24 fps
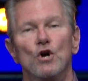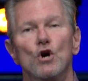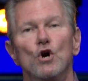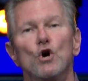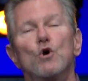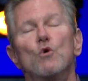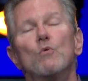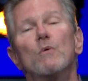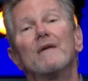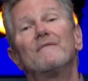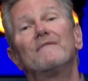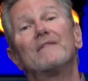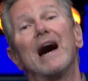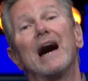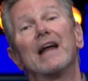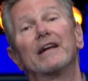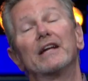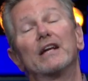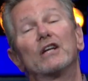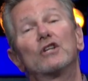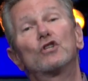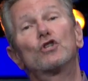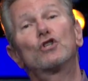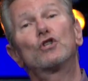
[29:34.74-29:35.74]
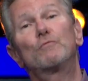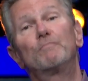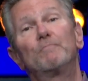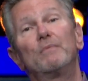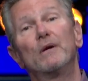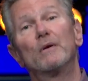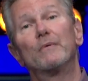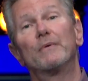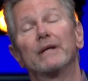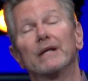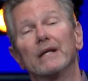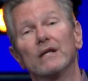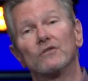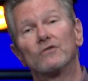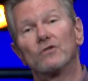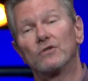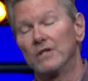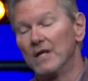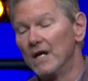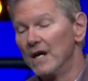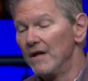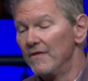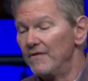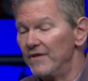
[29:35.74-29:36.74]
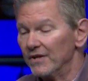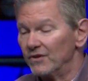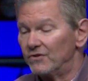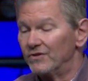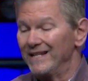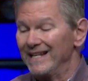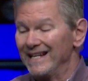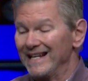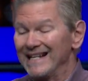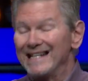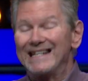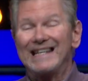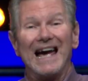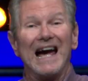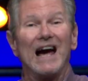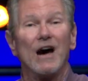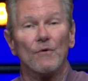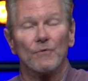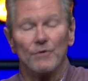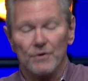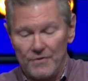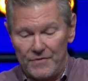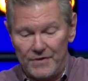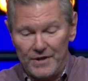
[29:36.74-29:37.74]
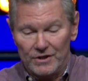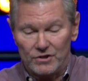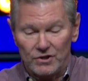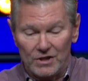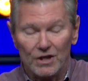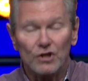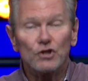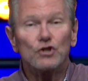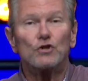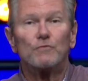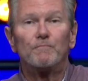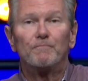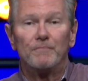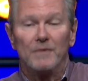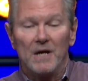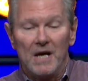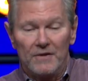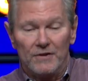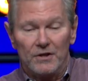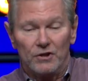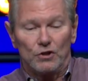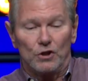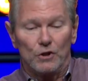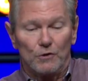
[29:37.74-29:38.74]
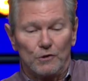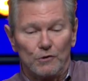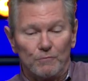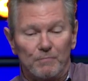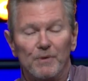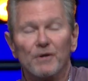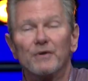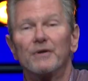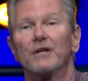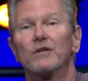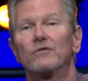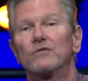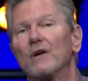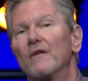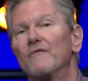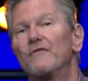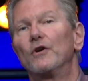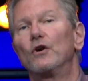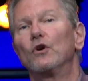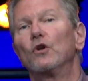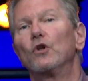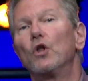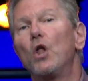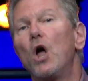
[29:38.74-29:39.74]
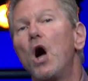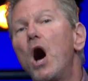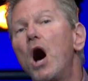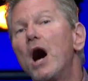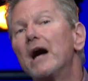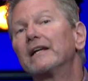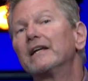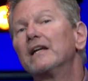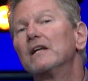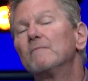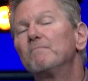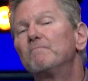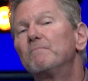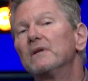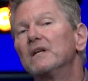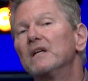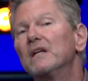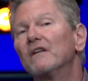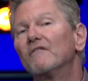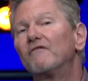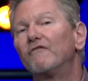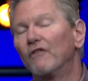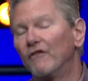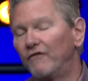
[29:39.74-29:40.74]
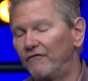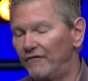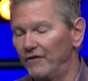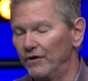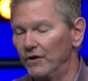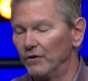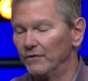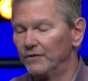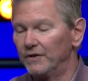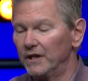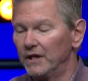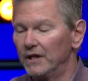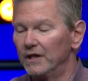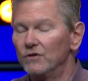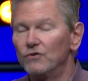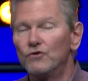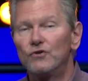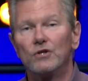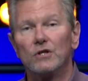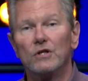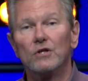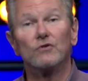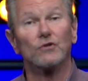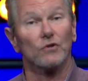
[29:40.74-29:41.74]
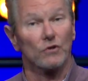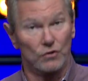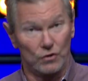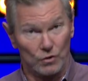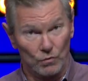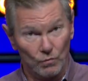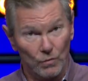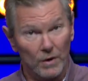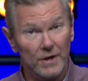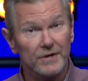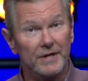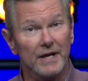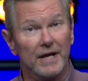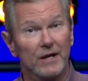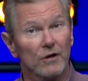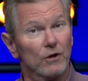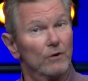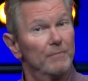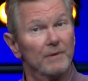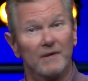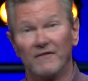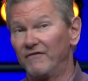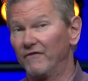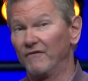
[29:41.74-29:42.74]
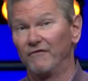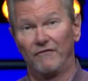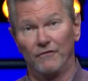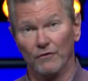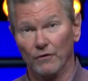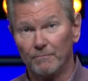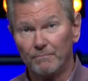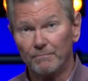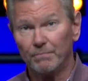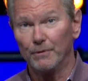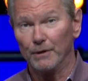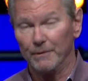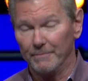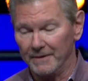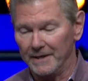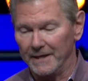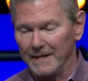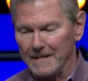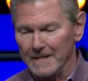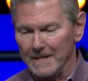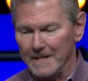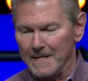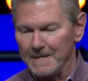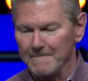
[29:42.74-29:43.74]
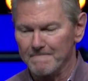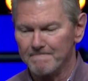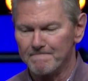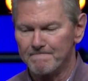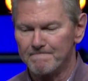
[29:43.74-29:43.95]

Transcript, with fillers: who had not experienced this encounter, this, ex- this experience of their longing being fulfilled in Jesus. And one day it'll be fulfilled permanently.